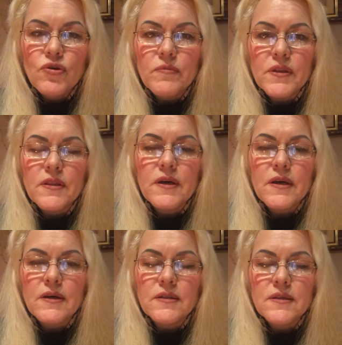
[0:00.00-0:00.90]
moment
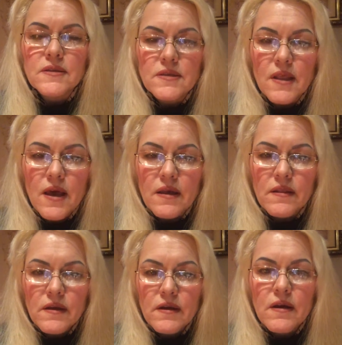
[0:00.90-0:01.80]
they
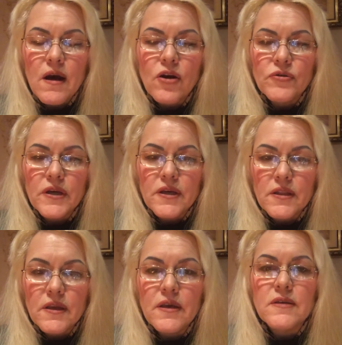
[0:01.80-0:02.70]
understand how
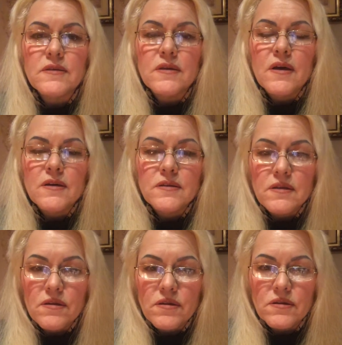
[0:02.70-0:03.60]
it is
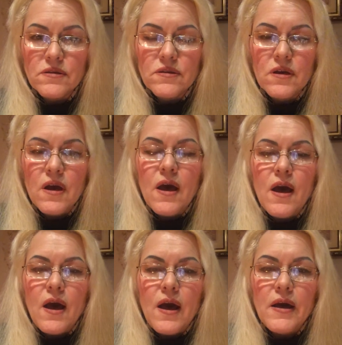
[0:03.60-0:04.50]
serious
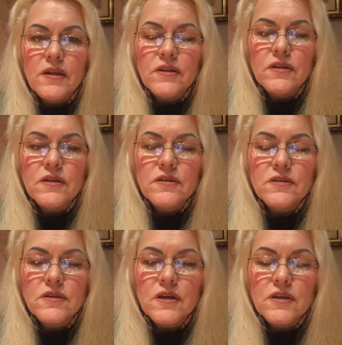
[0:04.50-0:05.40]
and it
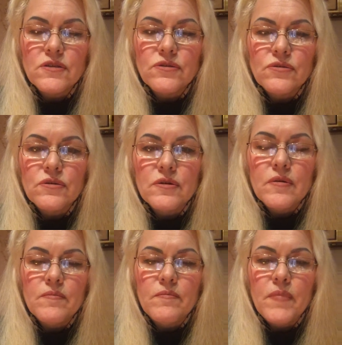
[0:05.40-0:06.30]
starts uh,
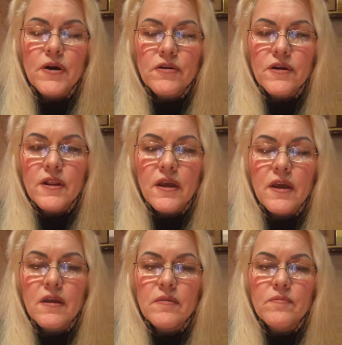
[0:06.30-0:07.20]

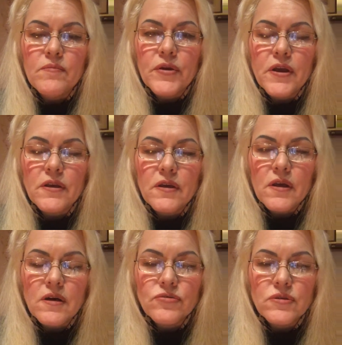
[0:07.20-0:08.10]
burglary breaking
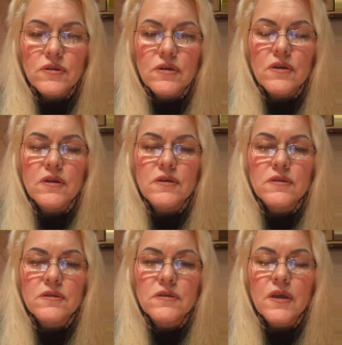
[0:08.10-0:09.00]

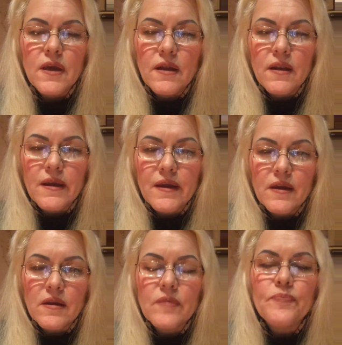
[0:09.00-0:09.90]
houses
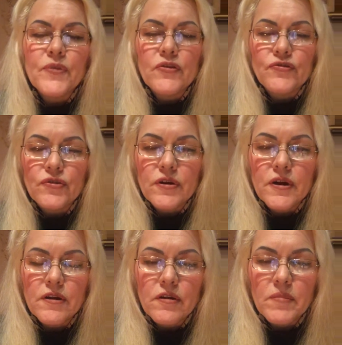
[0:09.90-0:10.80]
killing so
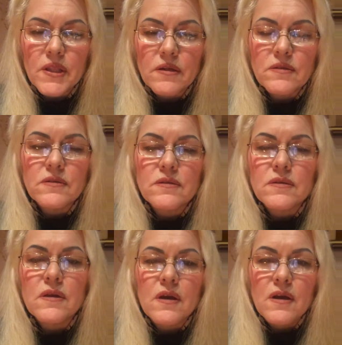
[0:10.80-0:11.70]

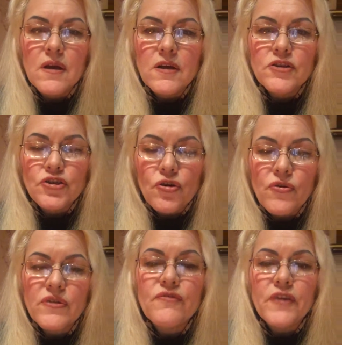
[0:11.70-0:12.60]
criminals
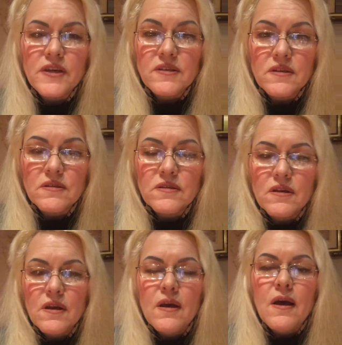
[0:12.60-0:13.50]
showing faces